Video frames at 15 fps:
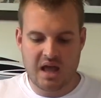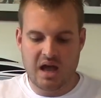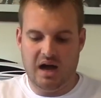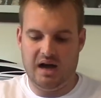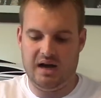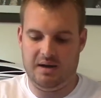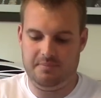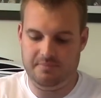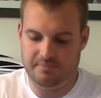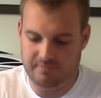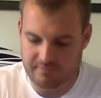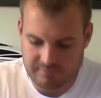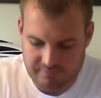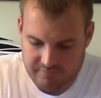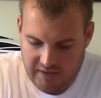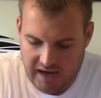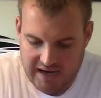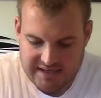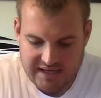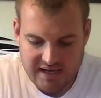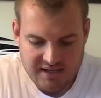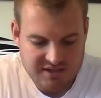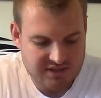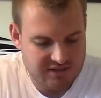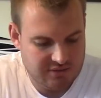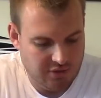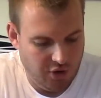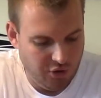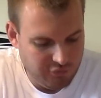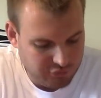I guess
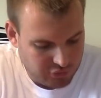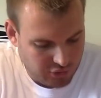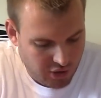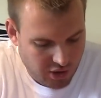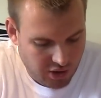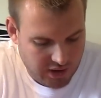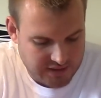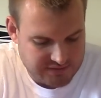overall